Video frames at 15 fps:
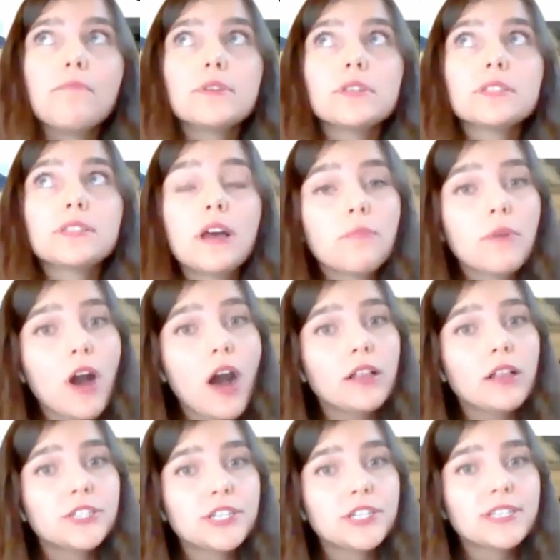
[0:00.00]
Some
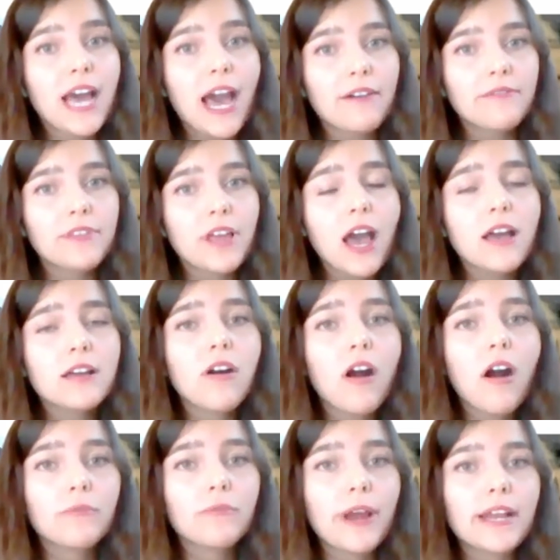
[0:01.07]
colleges have that
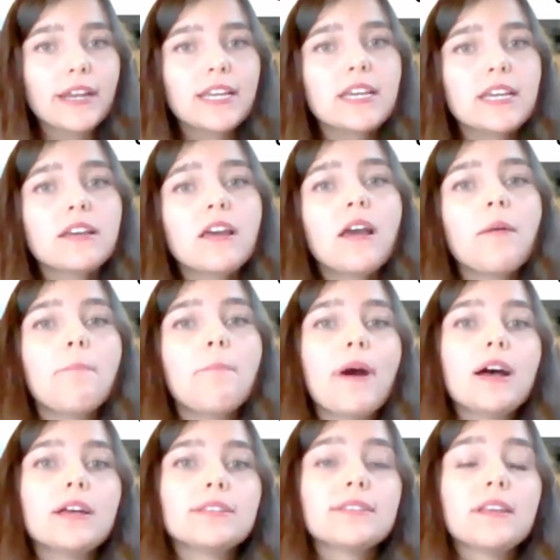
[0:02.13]
already,
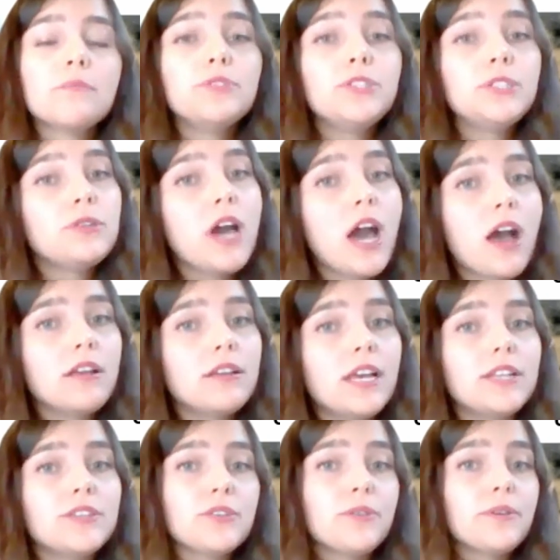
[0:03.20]
but some do not.
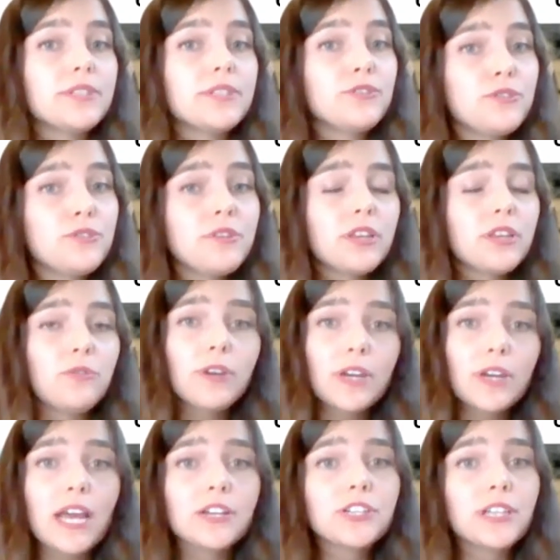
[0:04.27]
And so as a student, you
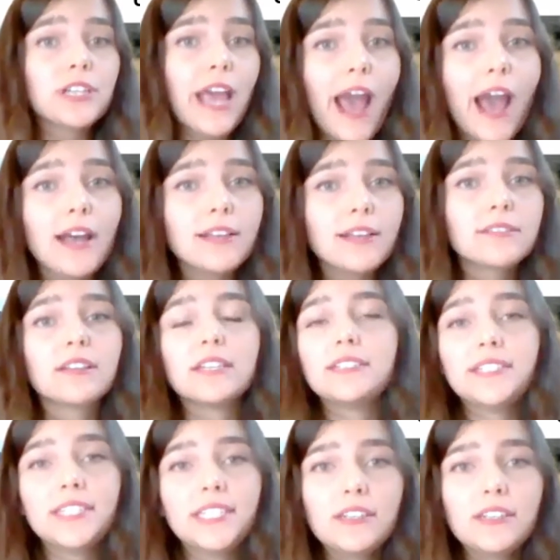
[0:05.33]
can actually ask a
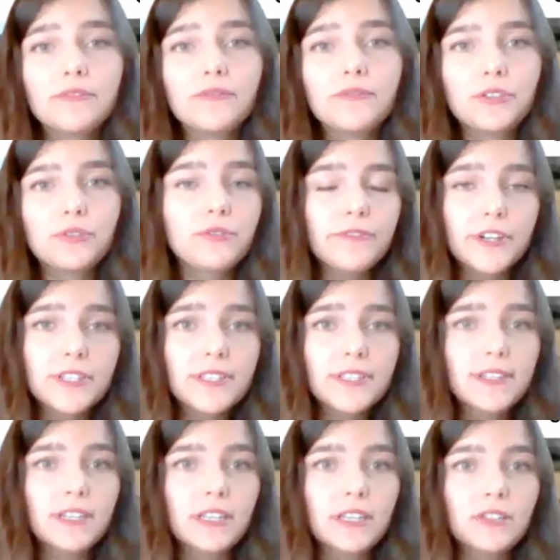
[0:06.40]
dean of a
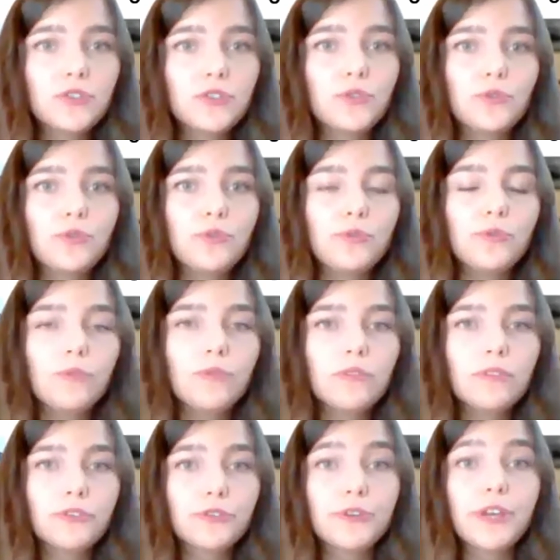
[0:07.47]
university to
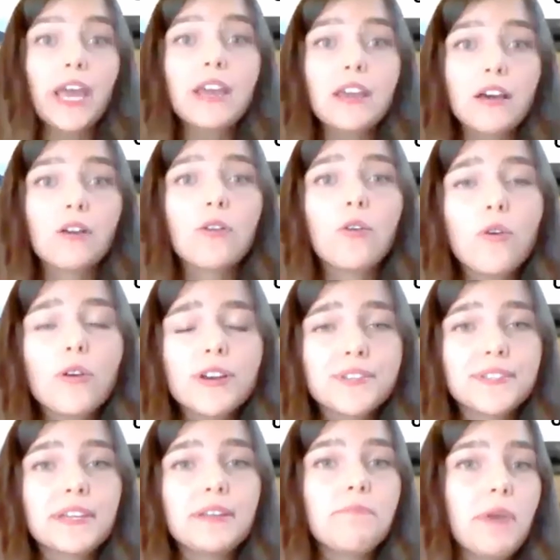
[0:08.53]
create a course
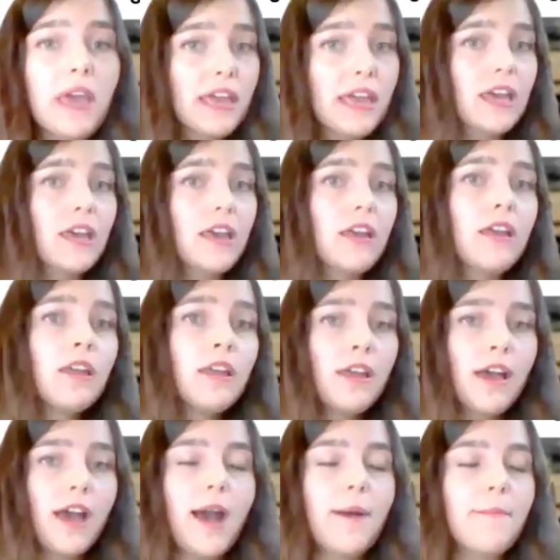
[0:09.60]
and make it
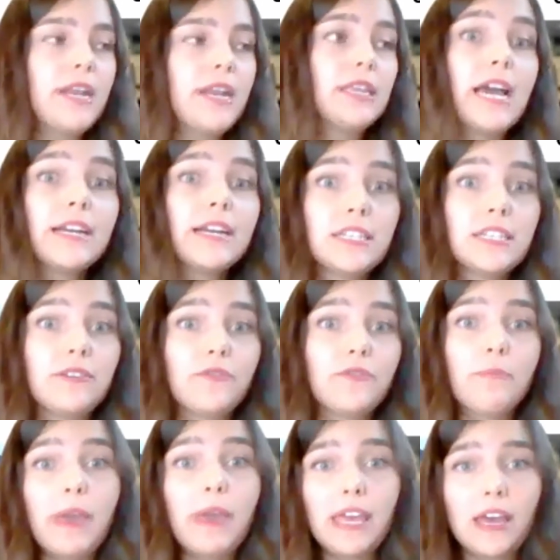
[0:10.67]
an elective
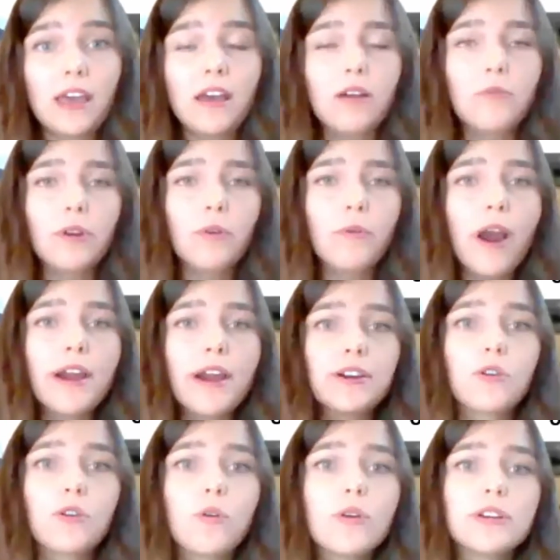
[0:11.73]
or make it a required course